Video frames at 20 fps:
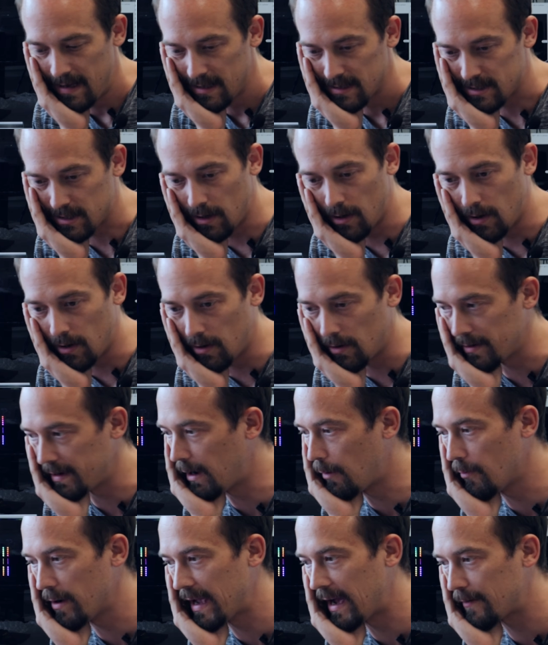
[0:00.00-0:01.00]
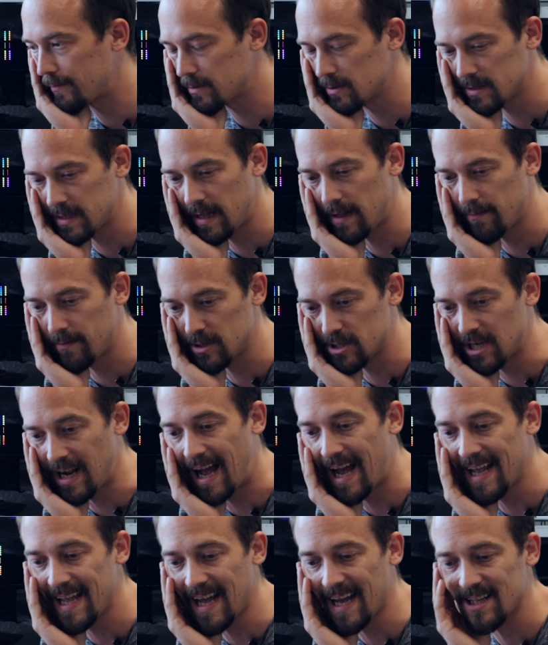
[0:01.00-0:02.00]
So now we have to salvage.
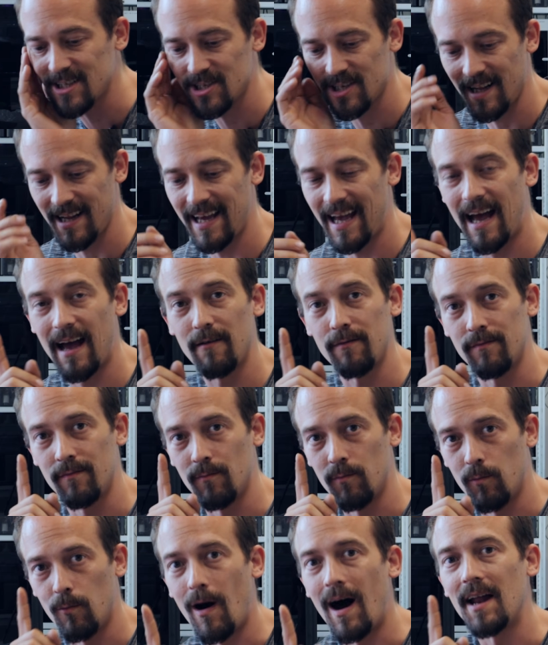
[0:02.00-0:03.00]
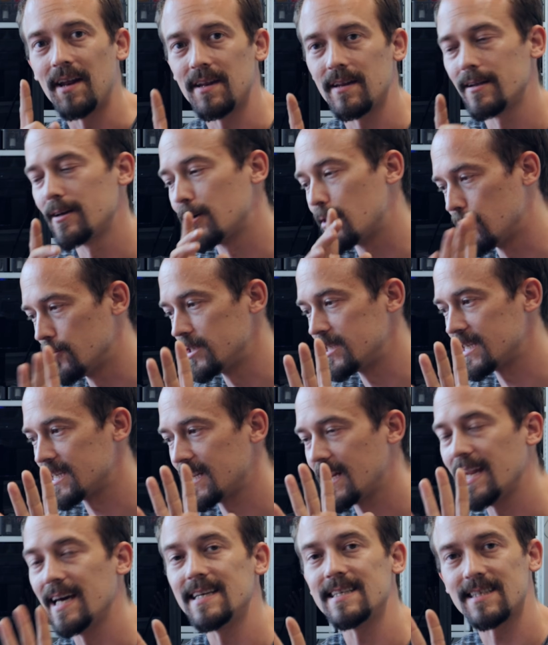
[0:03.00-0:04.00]
I actually have one good
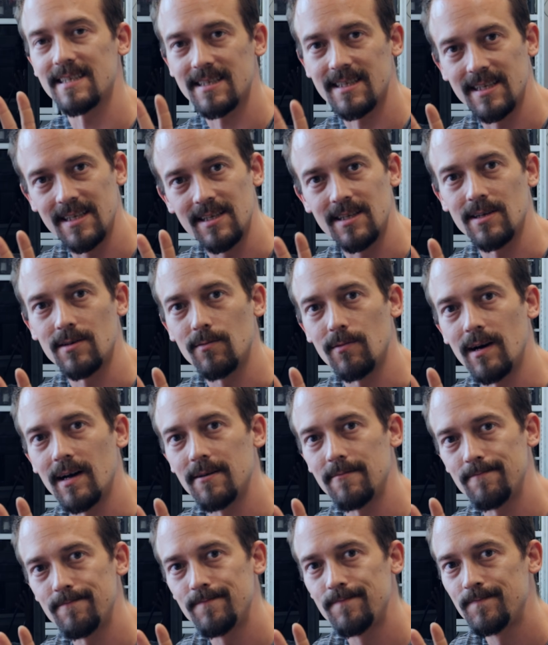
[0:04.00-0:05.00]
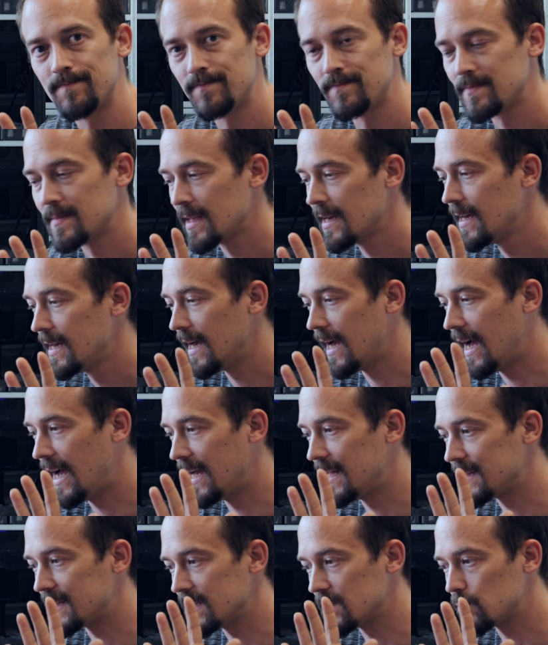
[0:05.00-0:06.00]
laser sinter one,
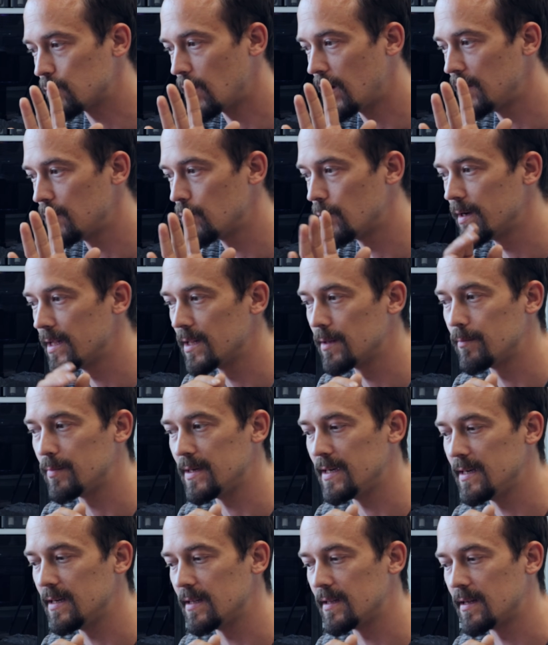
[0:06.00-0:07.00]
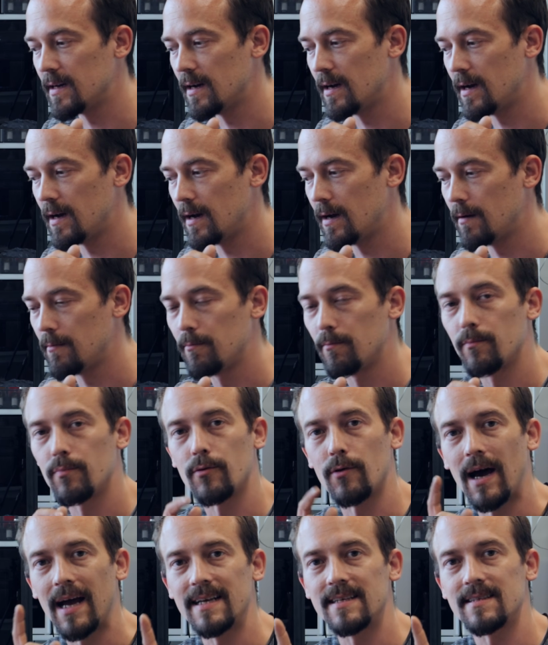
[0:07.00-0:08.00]
and this one will be the
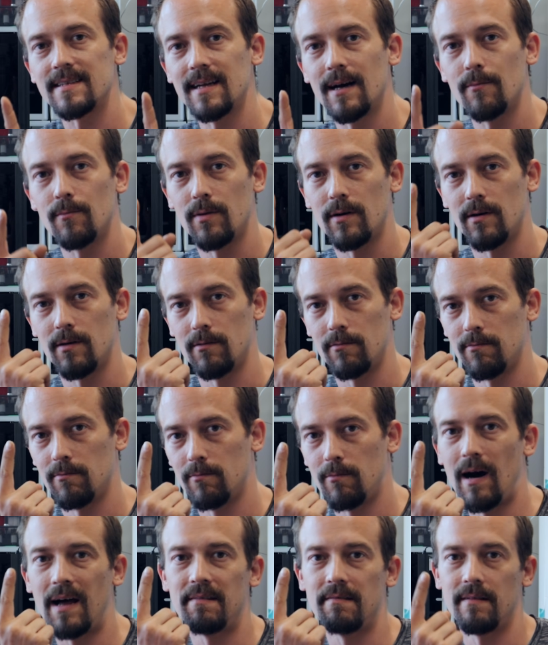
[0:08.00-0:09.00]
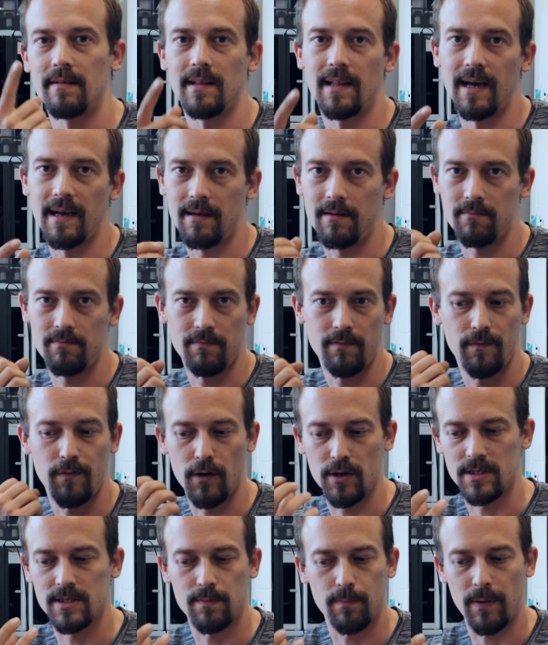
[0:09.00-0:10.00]
prize number 1, like
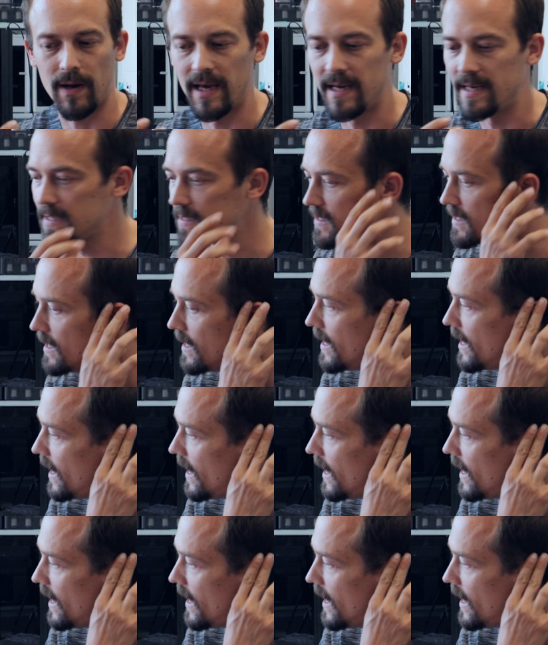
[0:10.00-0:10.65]
first place.